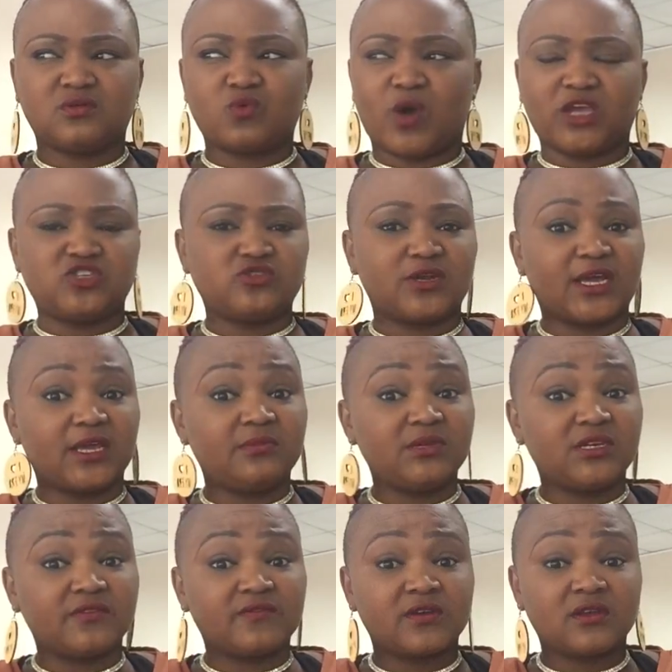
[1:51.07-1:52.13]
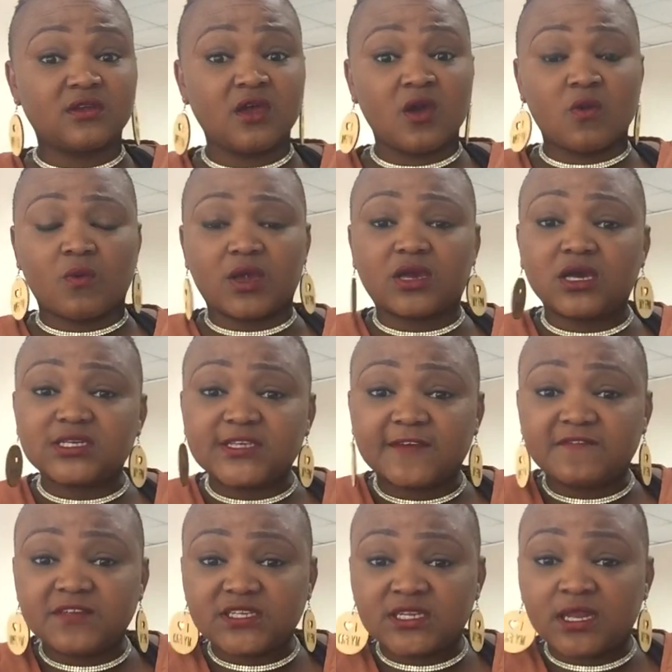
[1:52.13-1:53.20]
Why should I be different? Why can't I
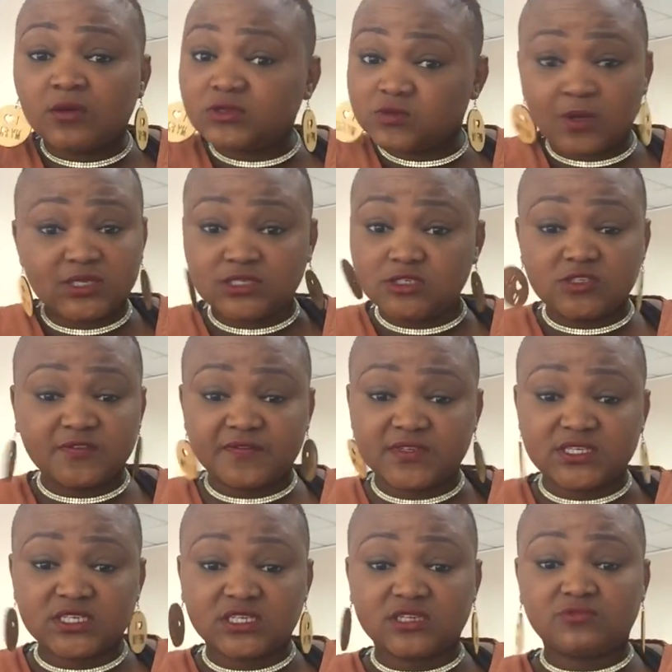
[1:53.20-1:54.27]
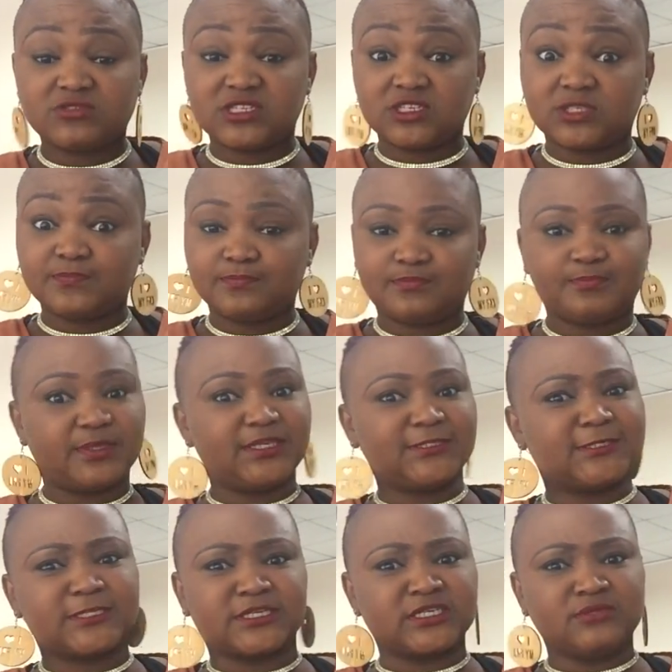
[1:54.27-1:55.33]
fit in? I always wanted to fit in. It was a big
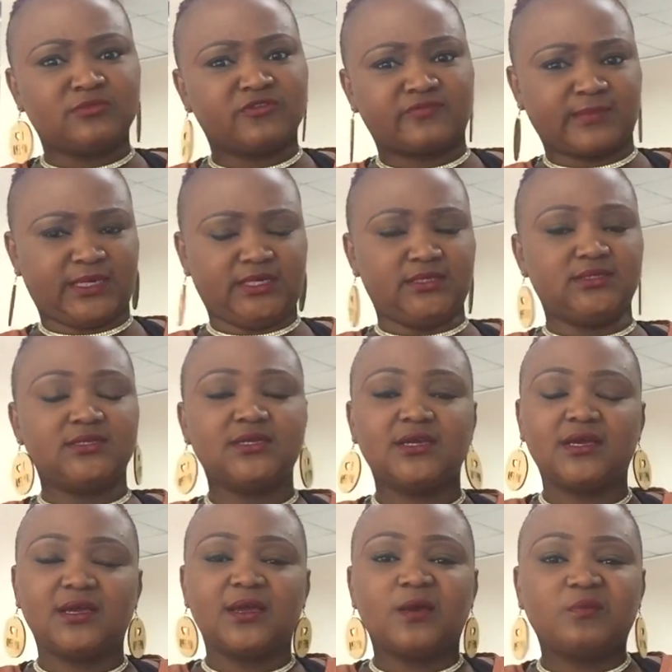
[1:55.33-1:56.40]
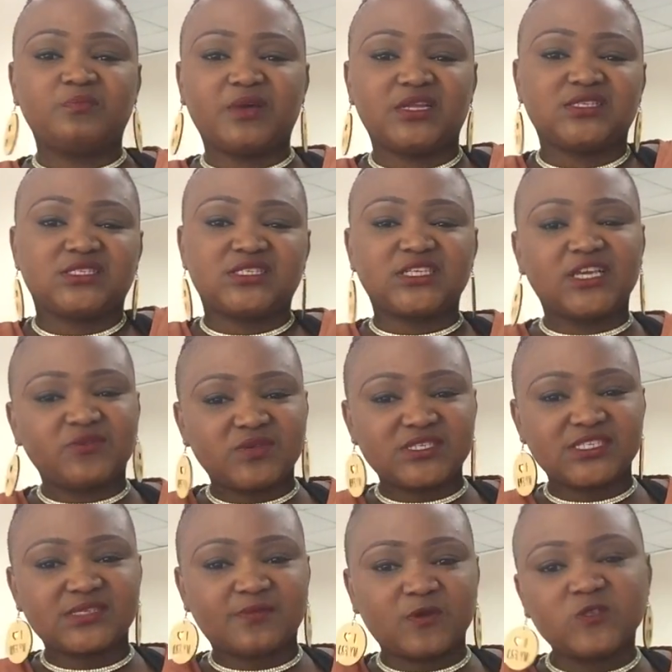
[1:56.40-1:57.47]
dream of mine. But it
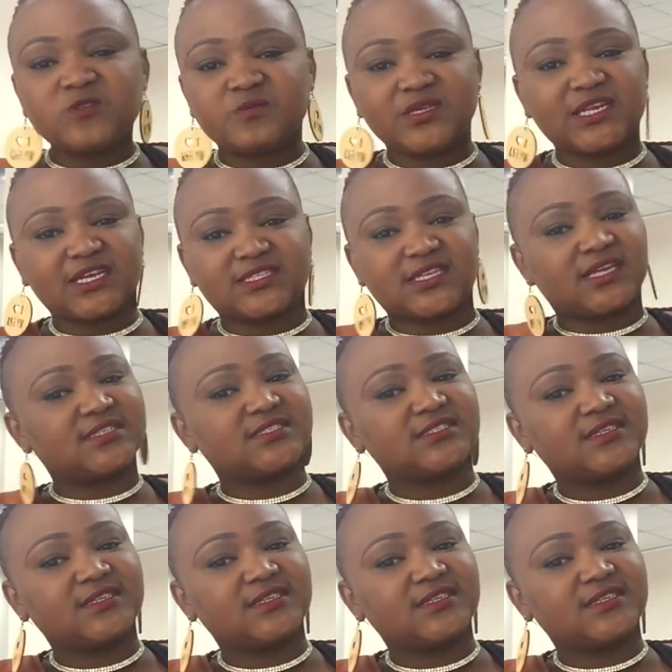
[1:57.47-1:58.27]
wasn't supposed to be like that.